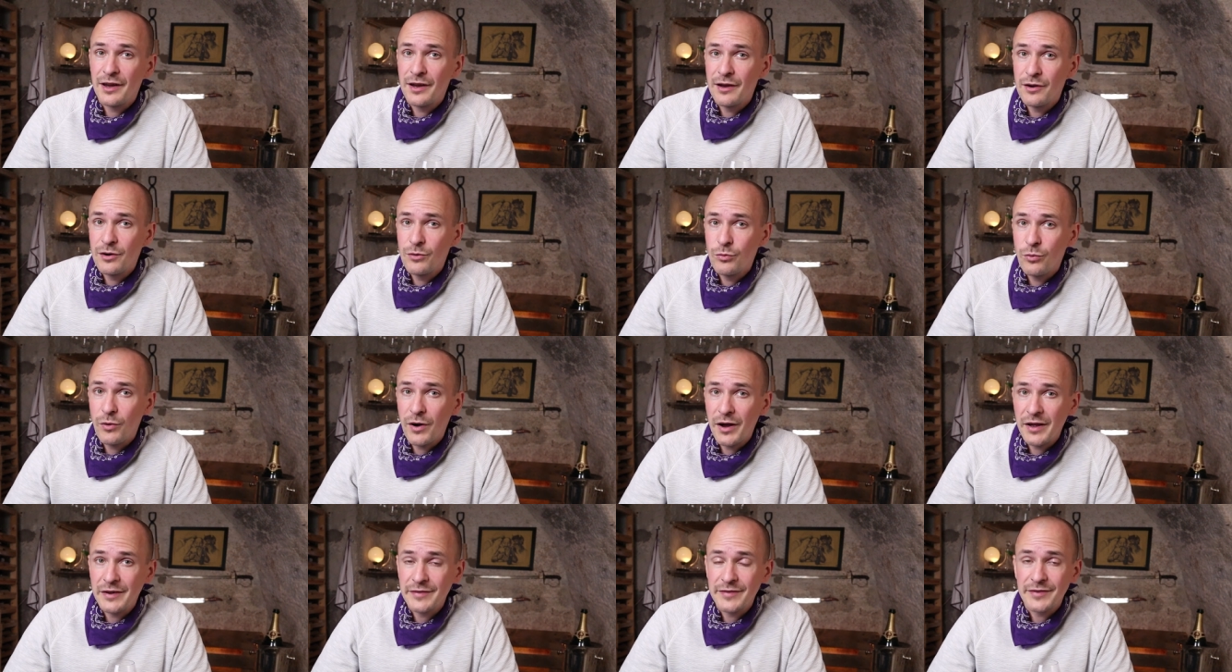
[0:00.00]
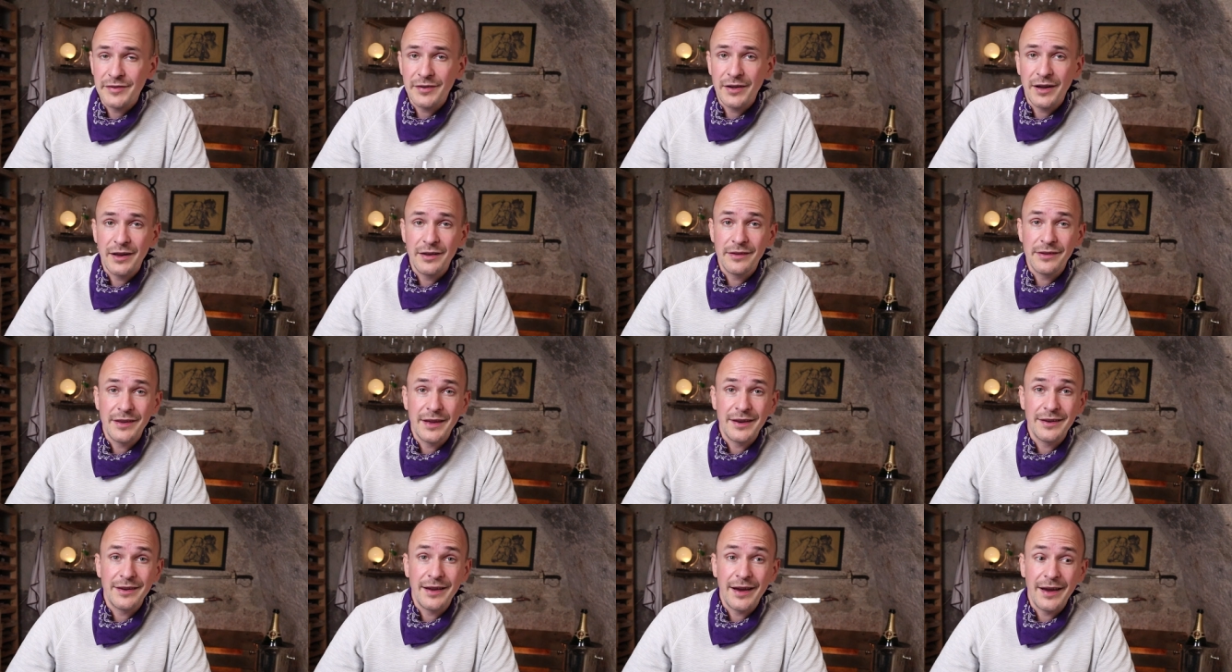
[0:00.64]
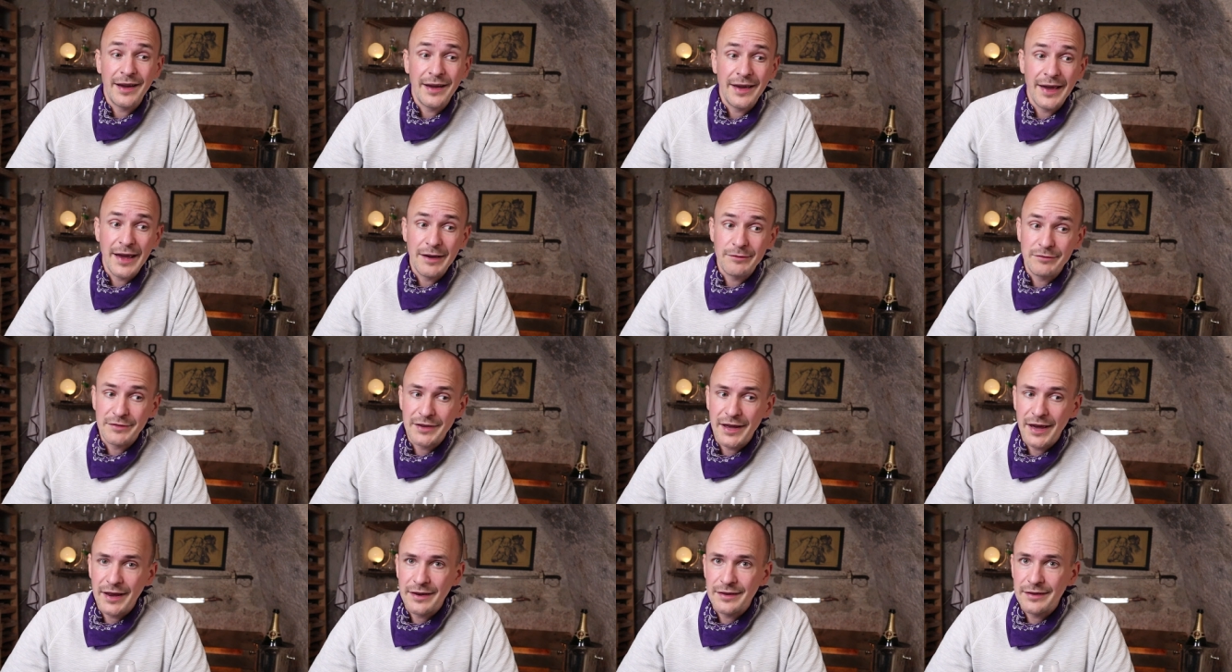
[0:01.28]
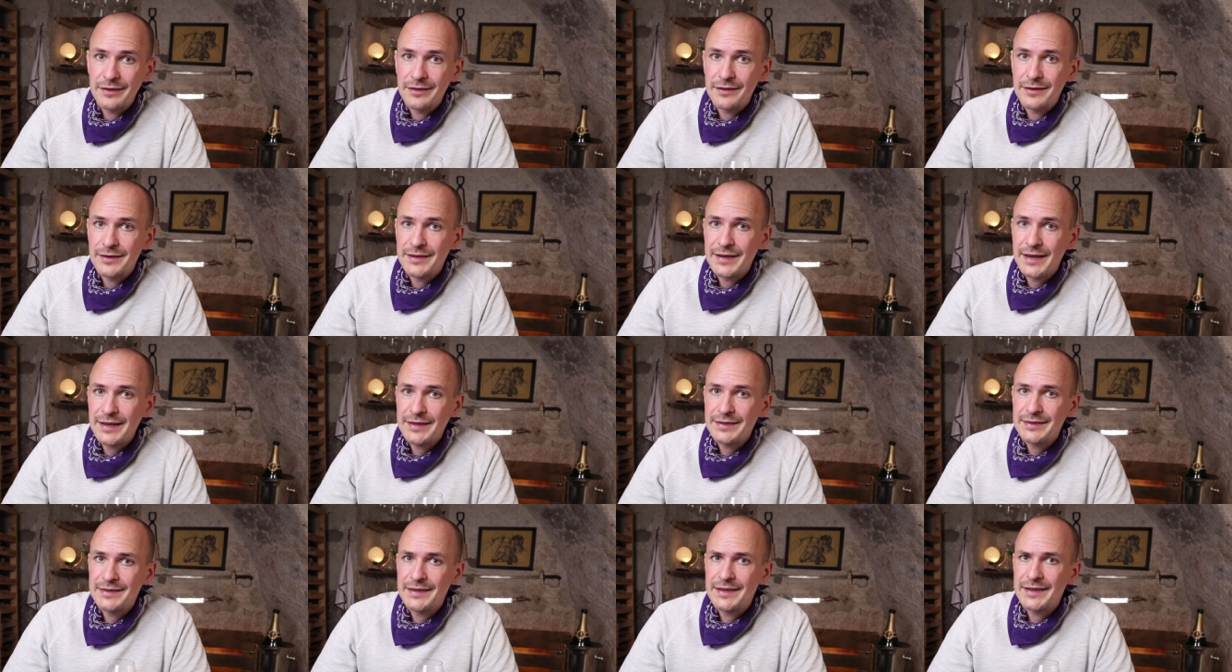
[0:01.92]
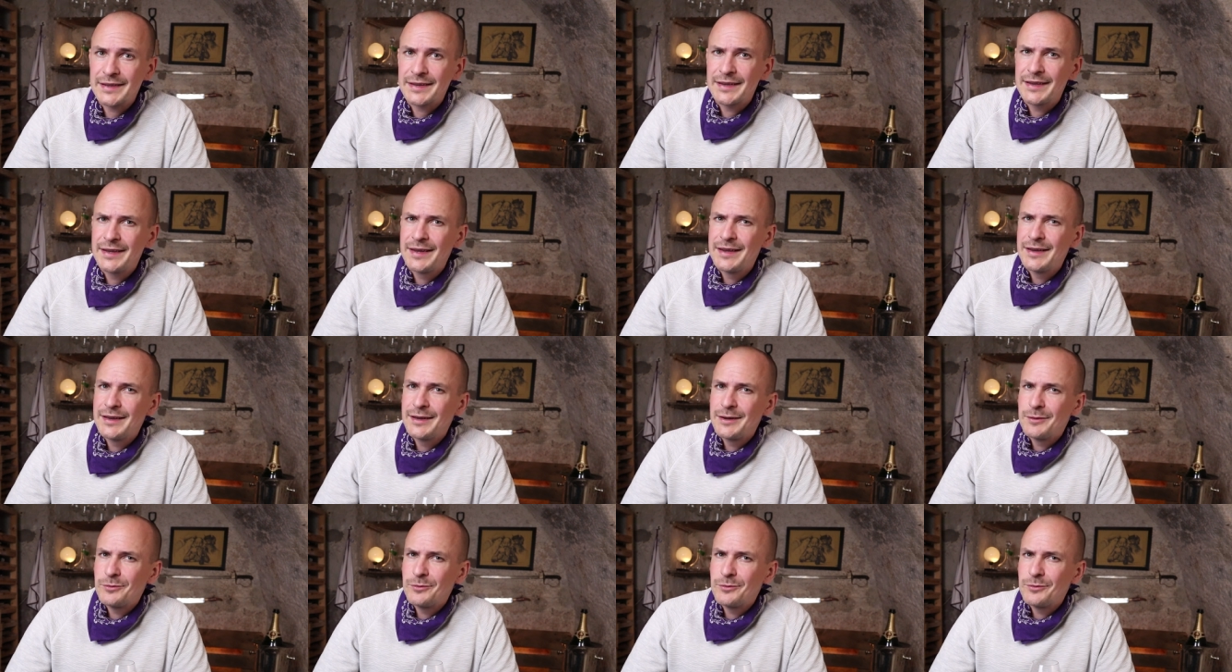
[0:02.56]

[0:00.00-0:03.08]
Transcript: a wine style that I haven't had in the tasting,